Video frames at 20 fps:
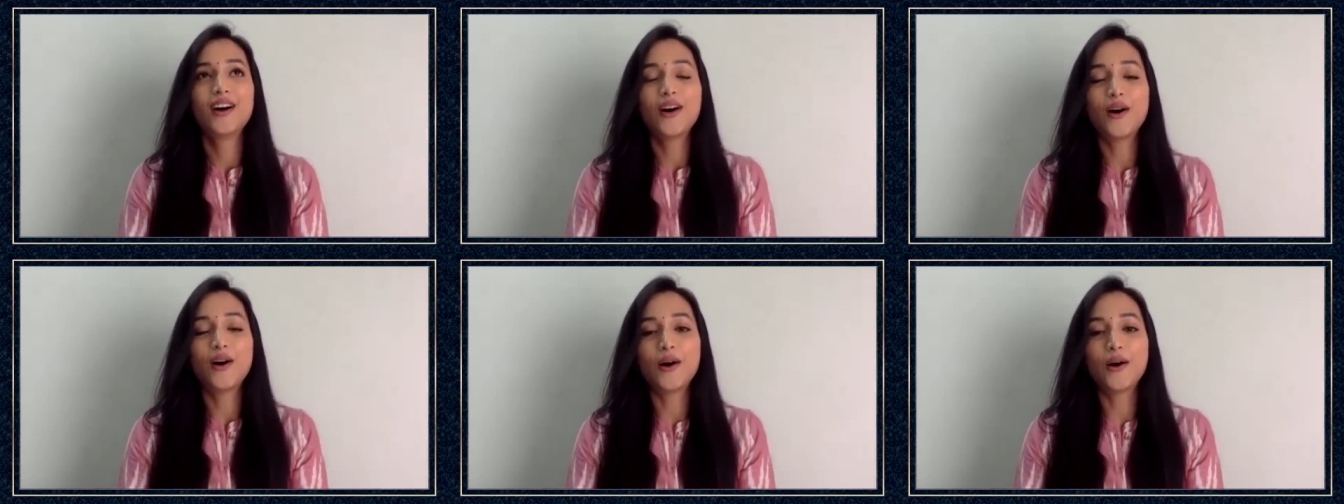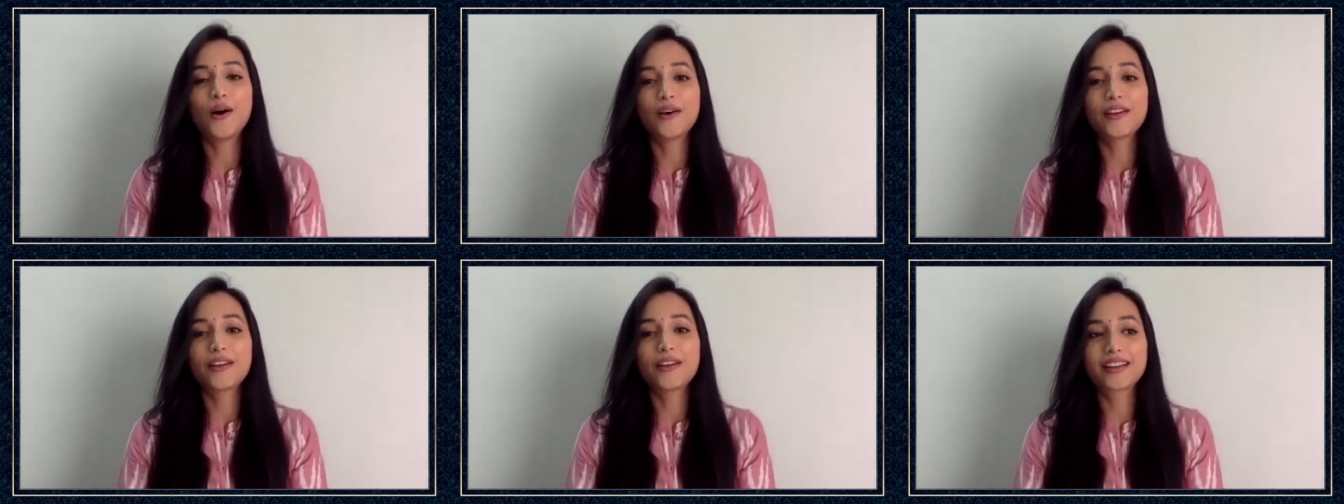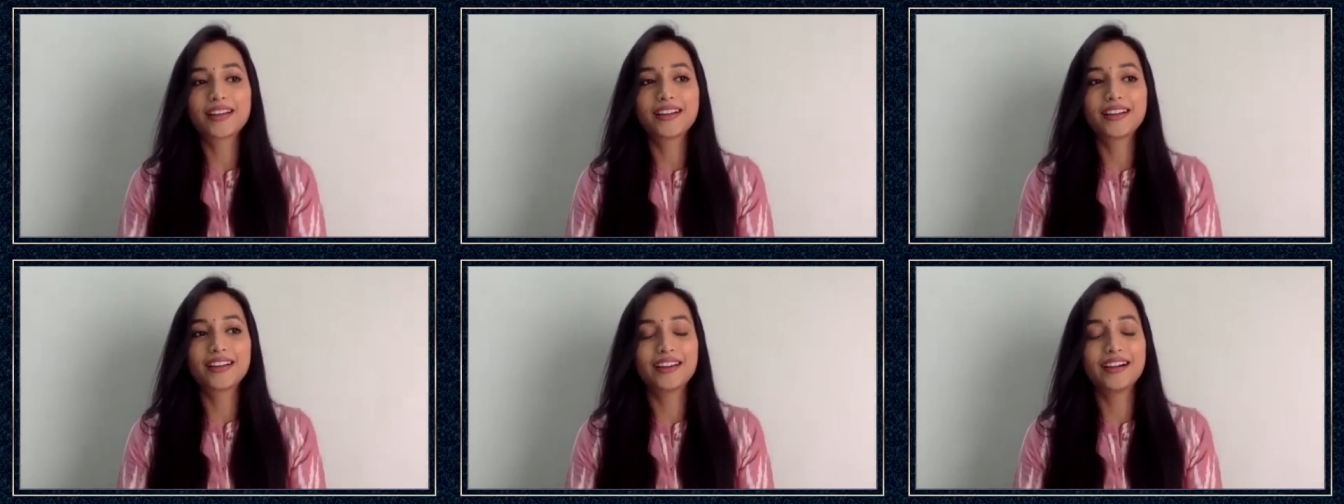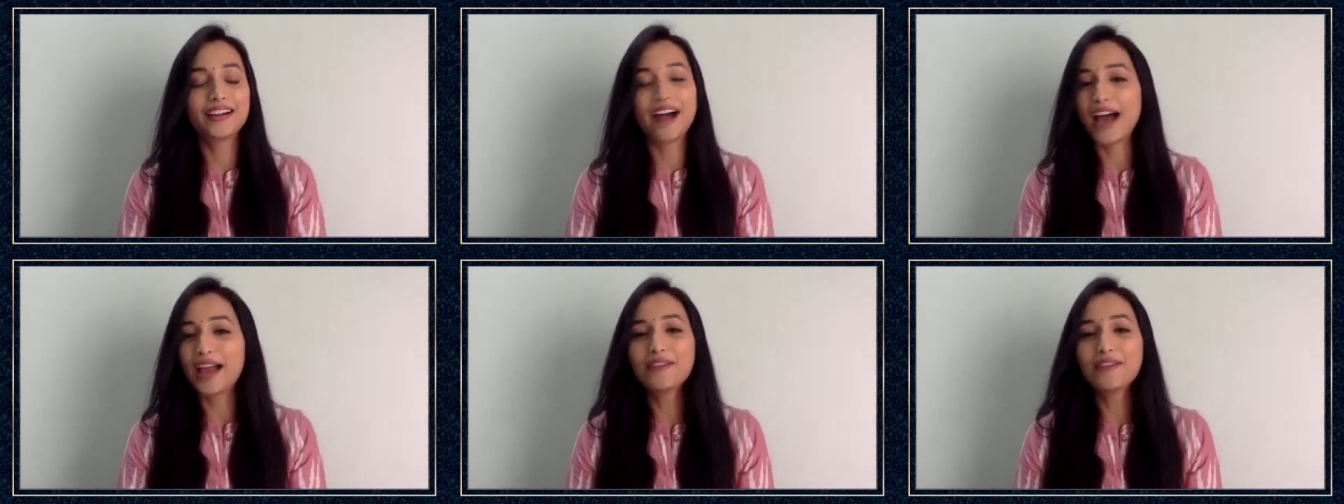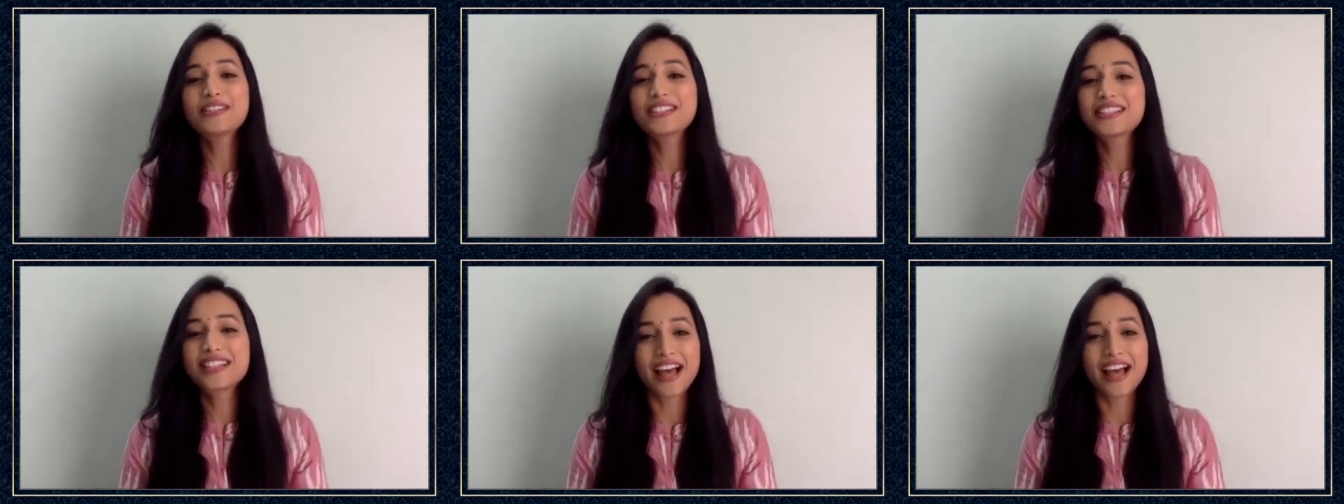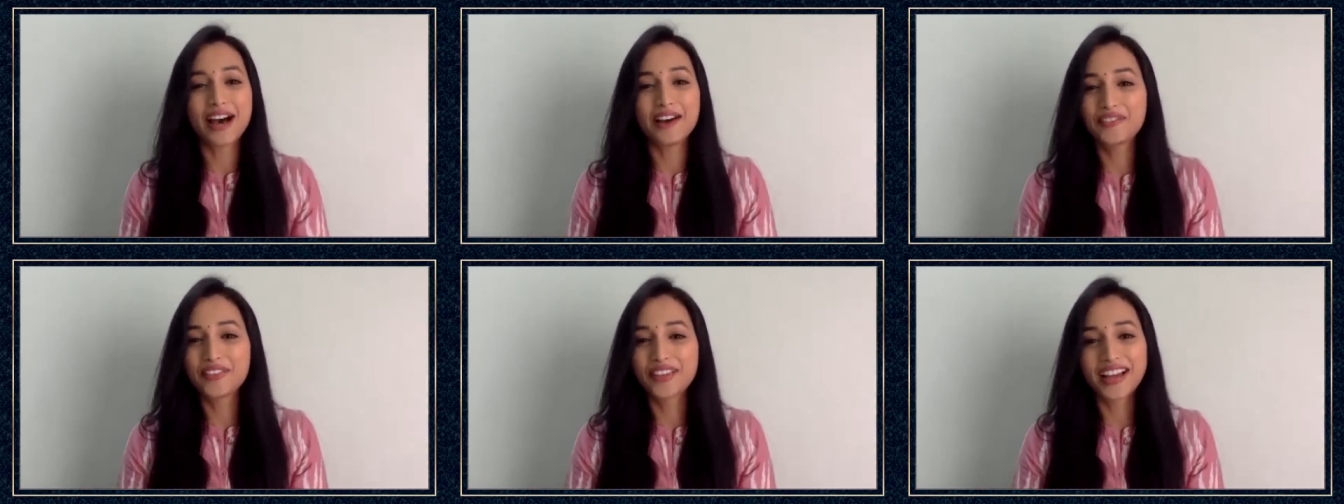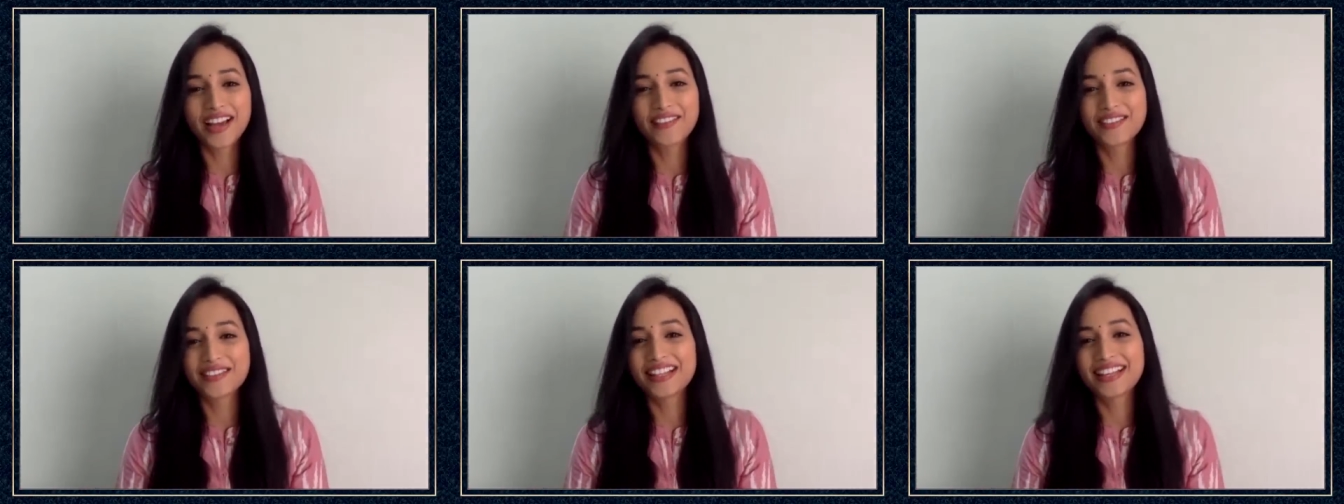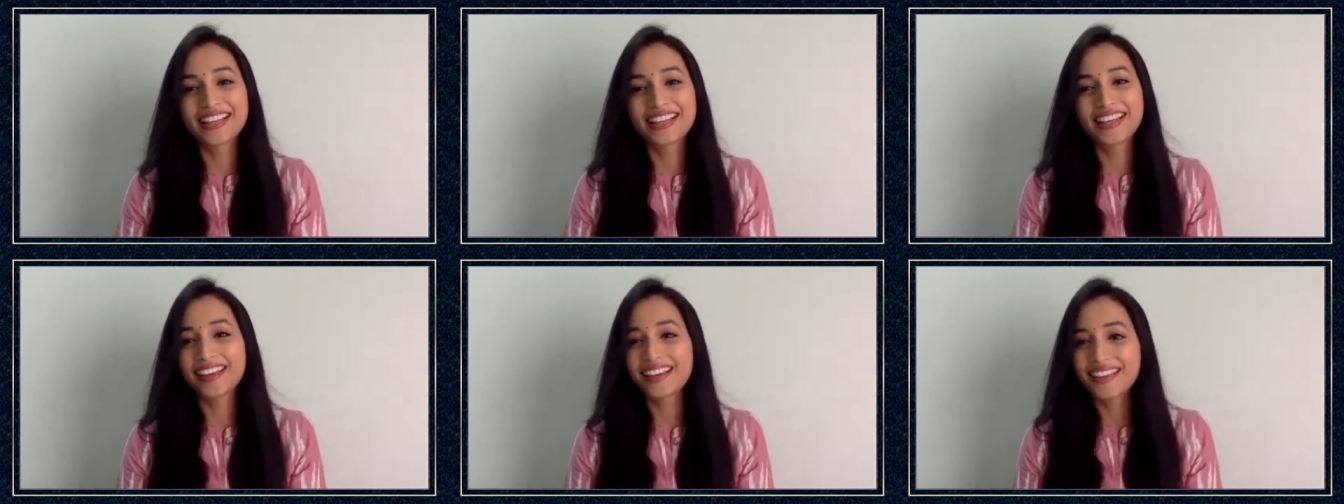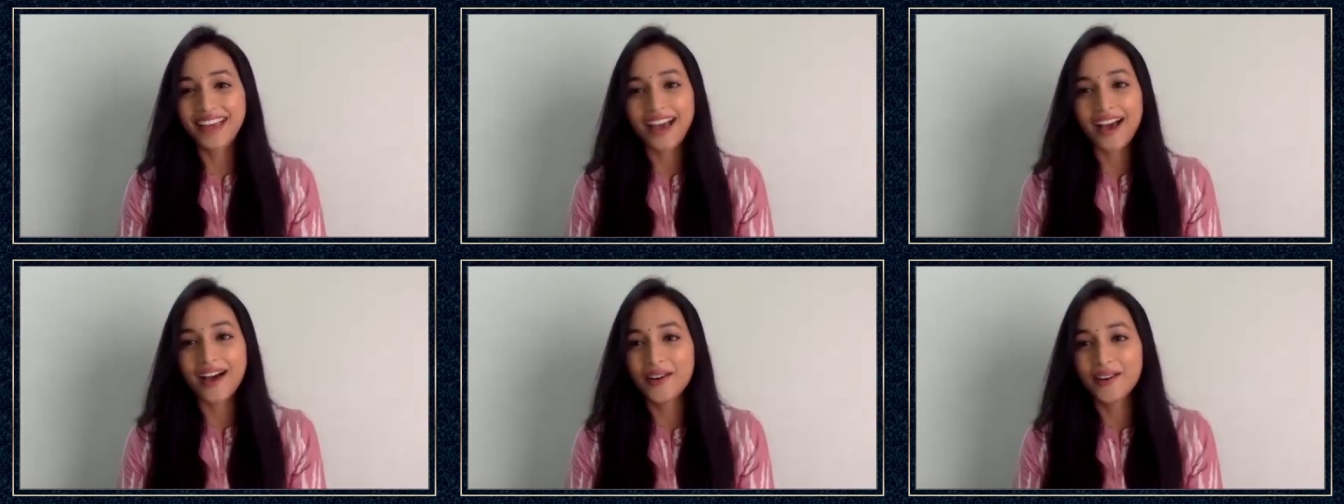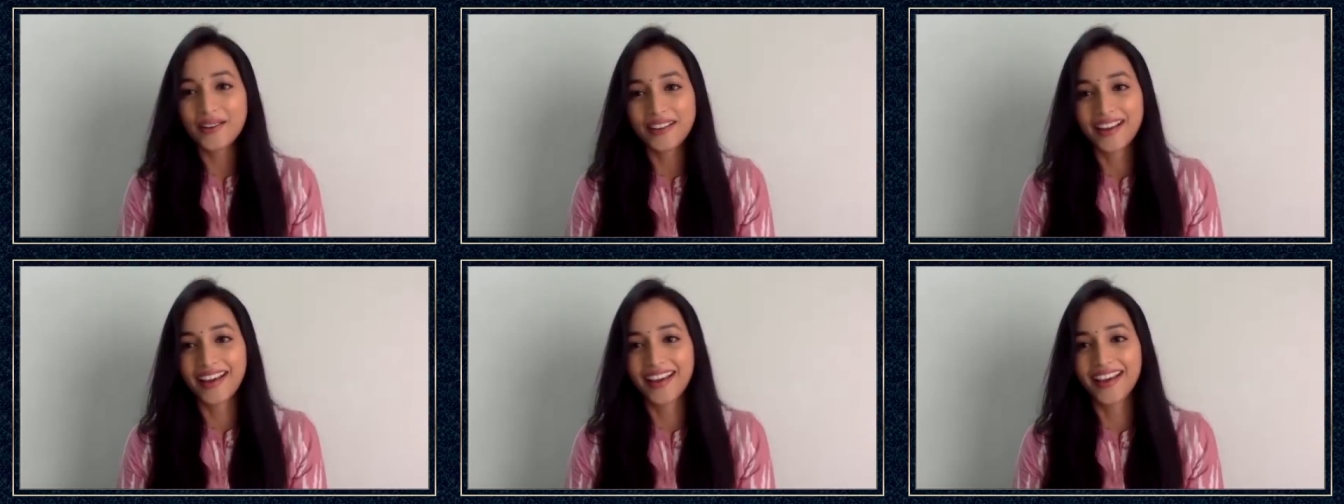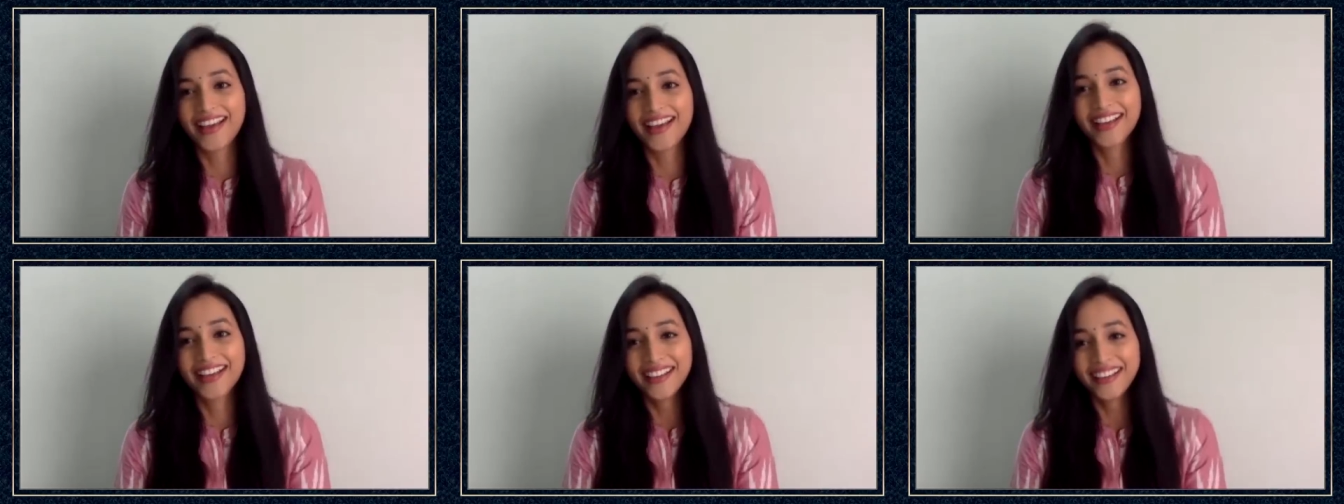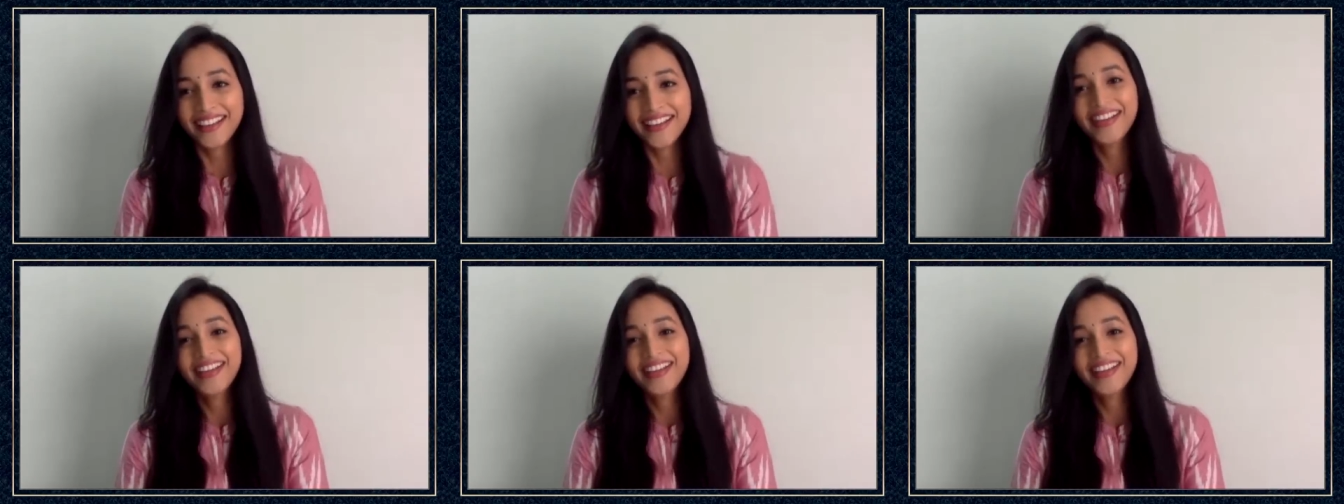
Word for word: Or uh, I was laughing, I was like, ye kya ho raha hai?